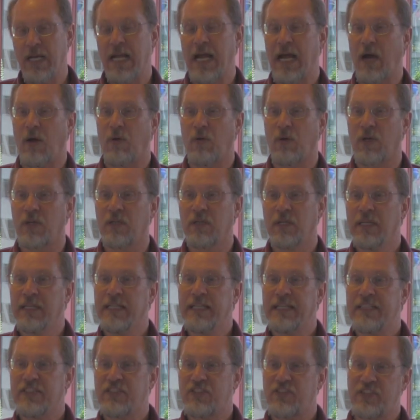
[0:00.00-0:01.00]
hour,
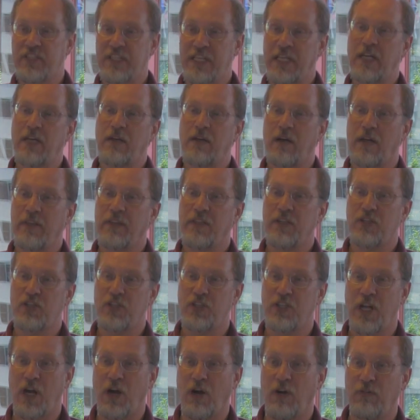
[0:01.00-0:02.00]
stick it on the
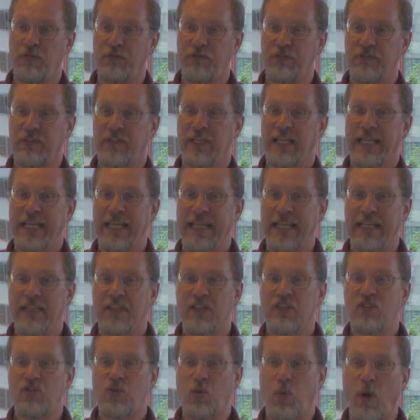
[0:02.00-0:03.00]
shelf.
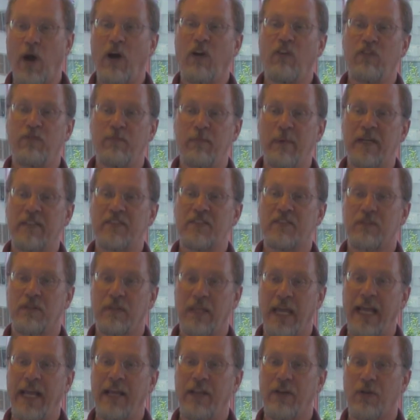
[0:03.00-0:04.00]
12 months
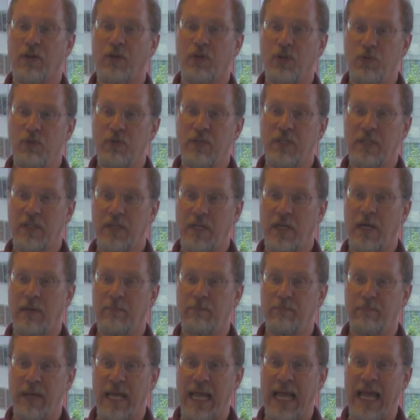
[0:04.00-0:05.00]
later, you can
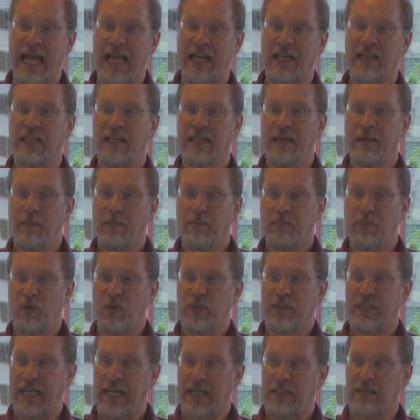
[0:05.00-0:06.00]
come back,
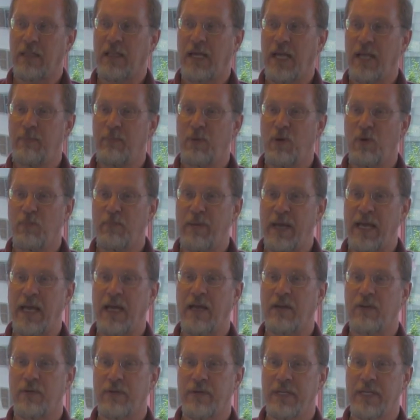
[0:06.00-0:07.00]
put that LiPo
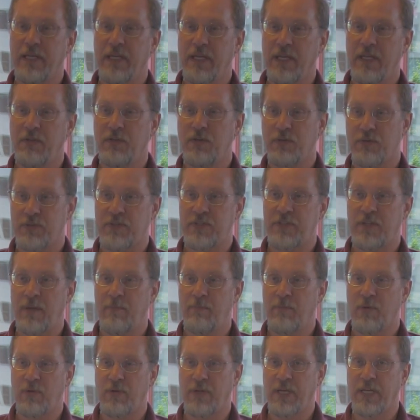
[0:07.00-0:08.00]
battery in your
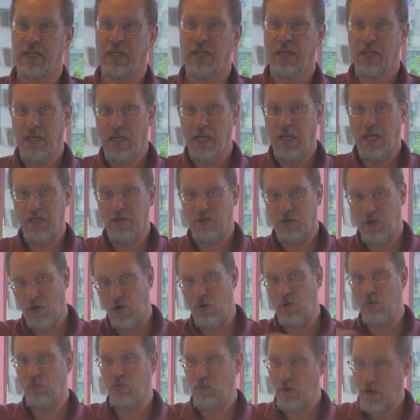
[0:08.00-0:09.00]
submarine, and
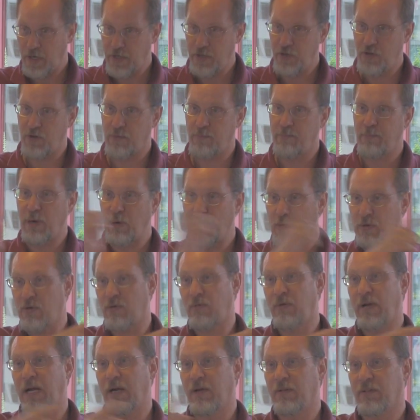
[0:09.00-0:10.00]
go run your boat
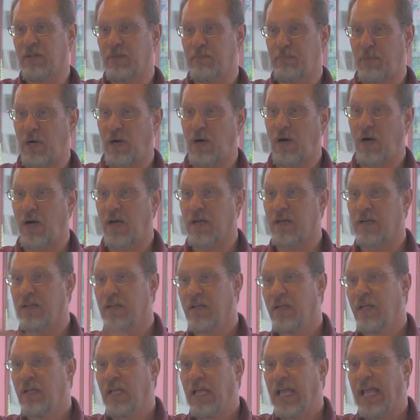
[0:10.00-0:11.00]
around the pond
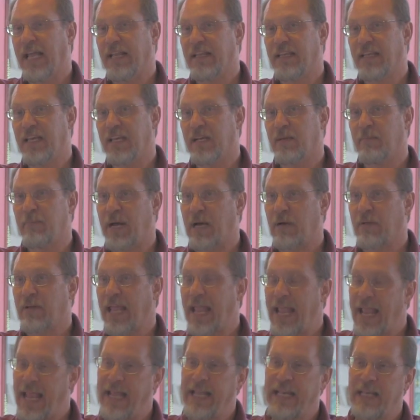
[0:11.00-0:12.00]
and get about
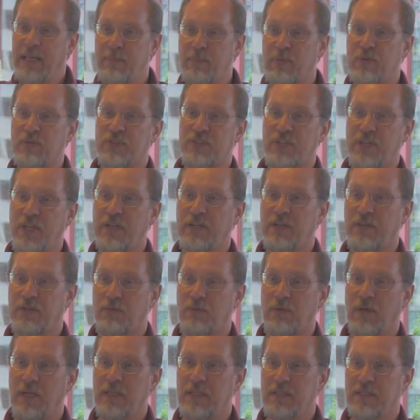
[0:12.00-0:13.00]
80% of the
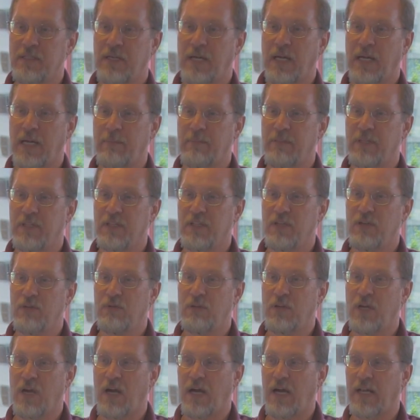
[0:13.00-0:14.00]
runtime that you
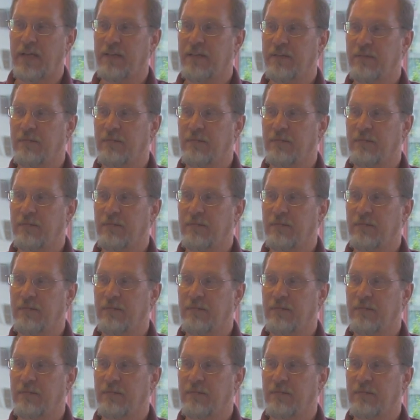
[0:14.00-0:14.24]
got